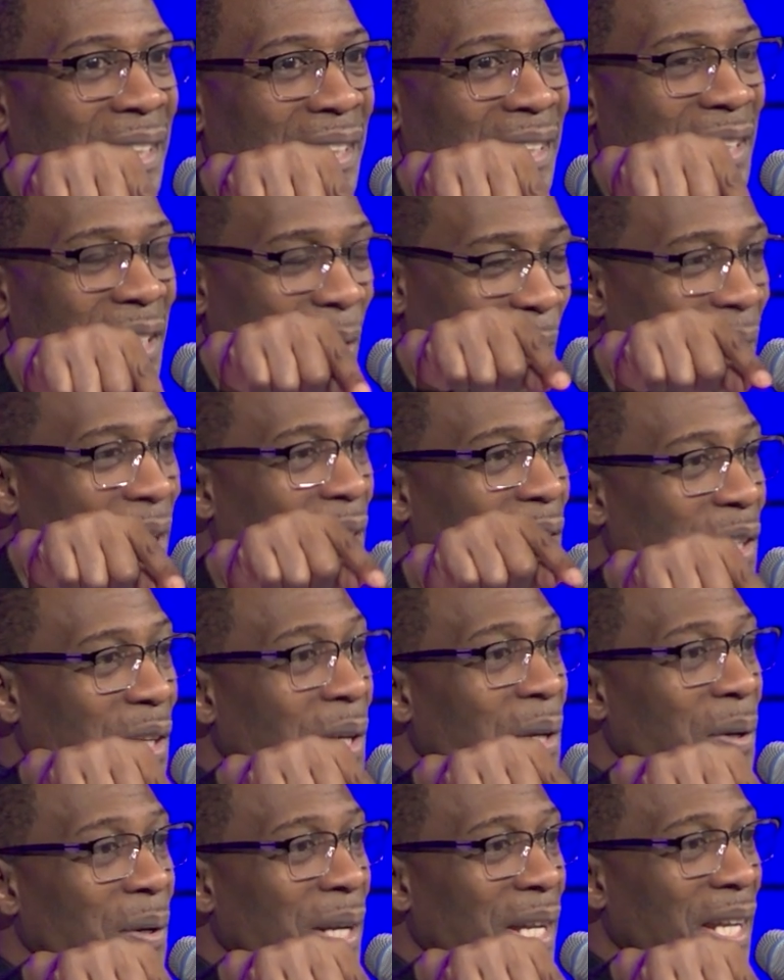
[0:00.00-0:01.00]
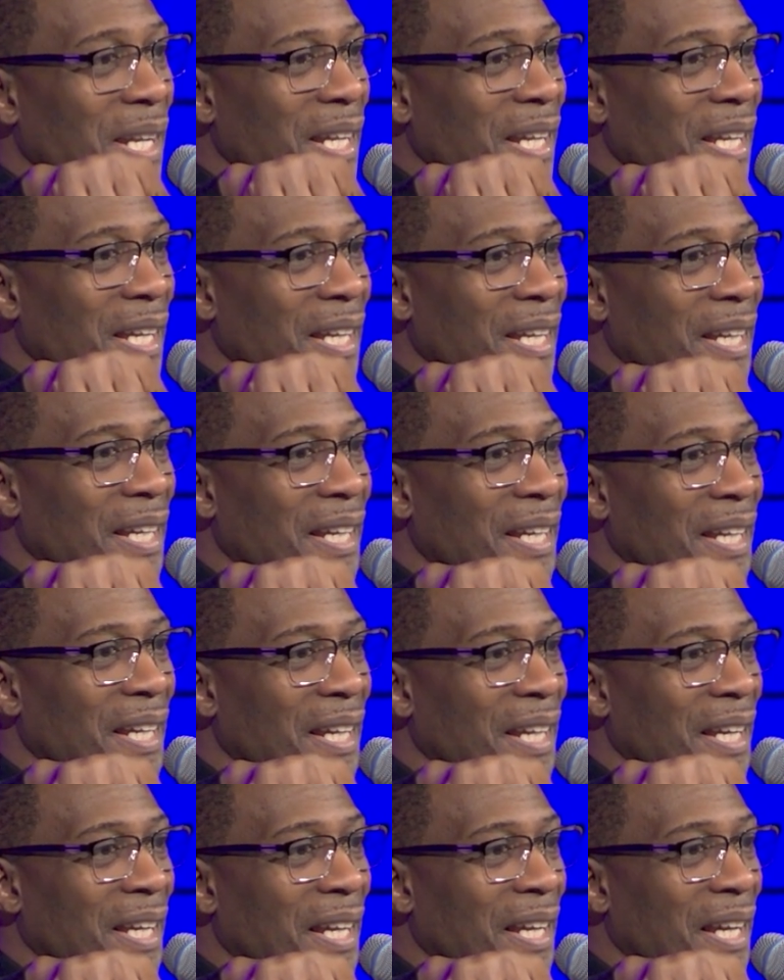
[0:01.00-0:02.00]
You can do it.
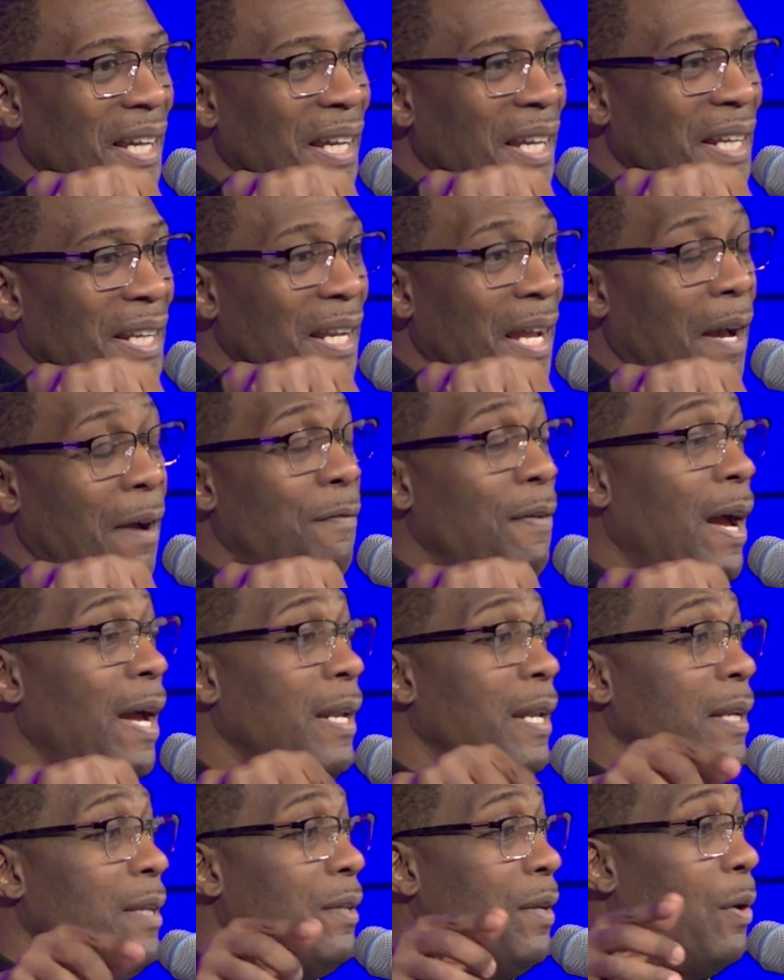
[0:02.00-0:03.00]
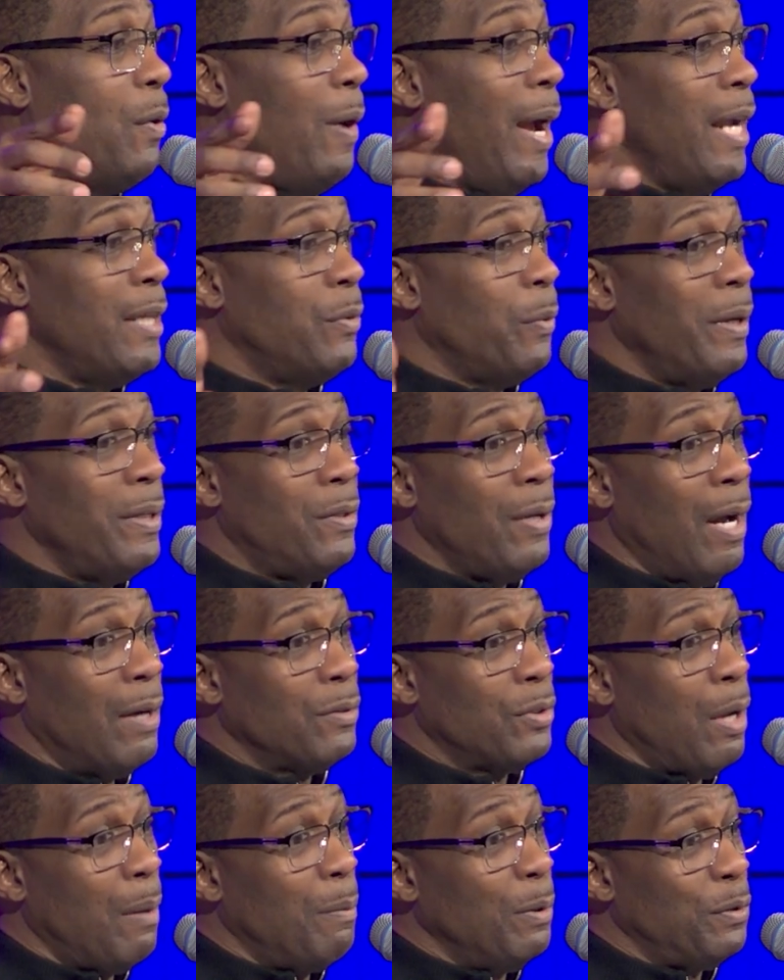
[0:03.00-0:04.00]
Now, if I didn't graduate till I
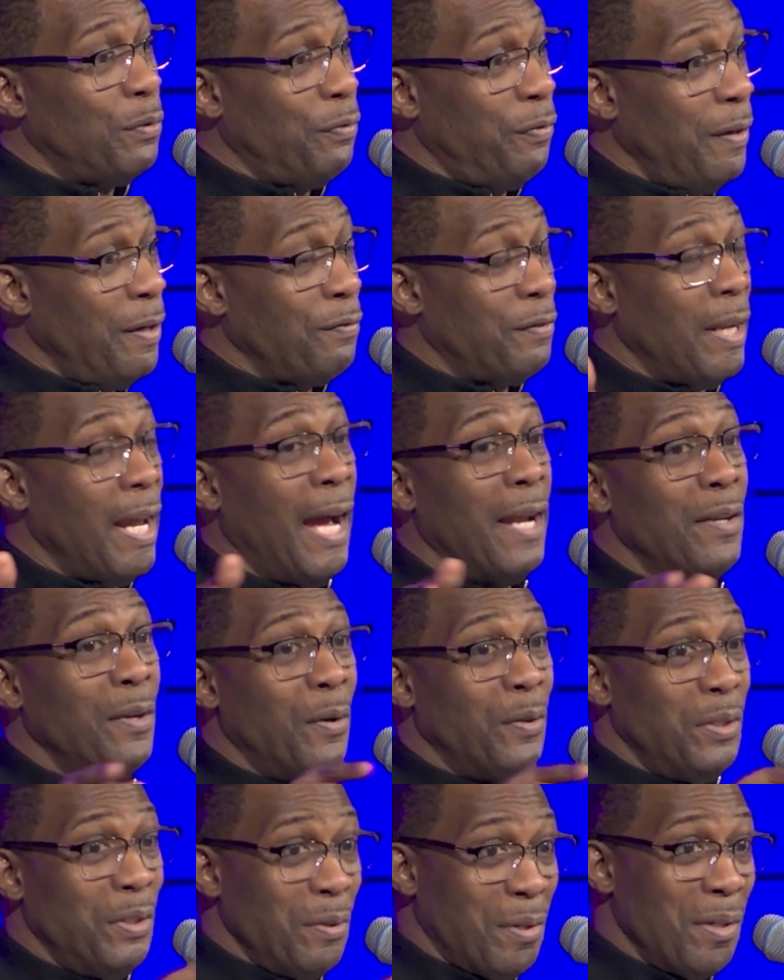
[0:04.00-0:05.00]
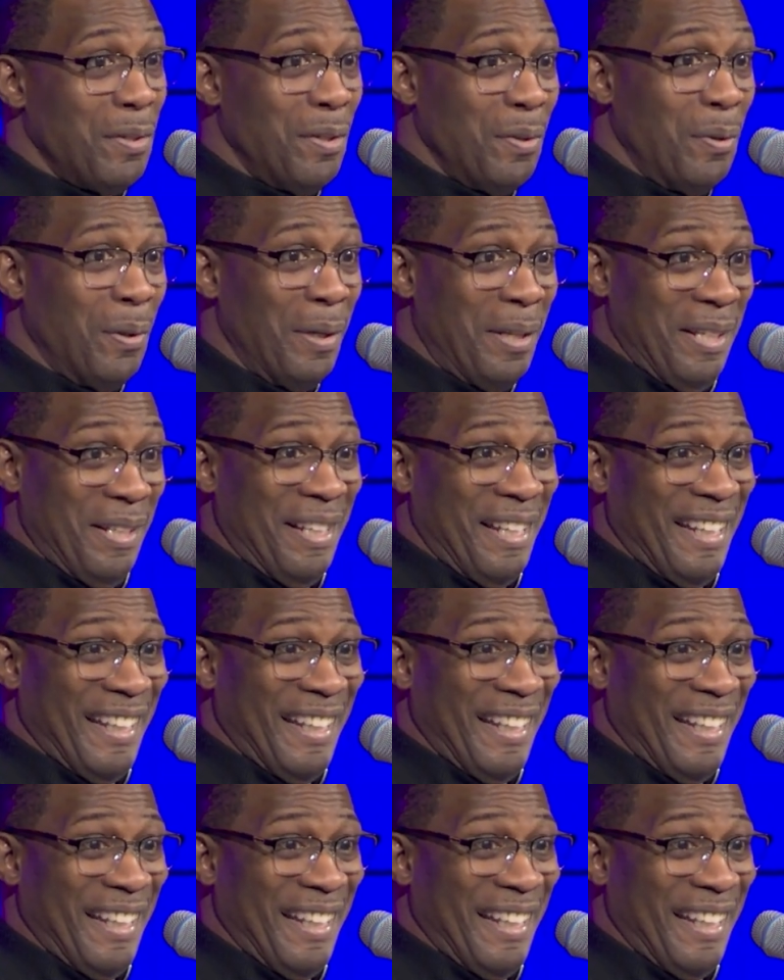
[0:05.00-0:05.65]
was almost 50, I know you can do it.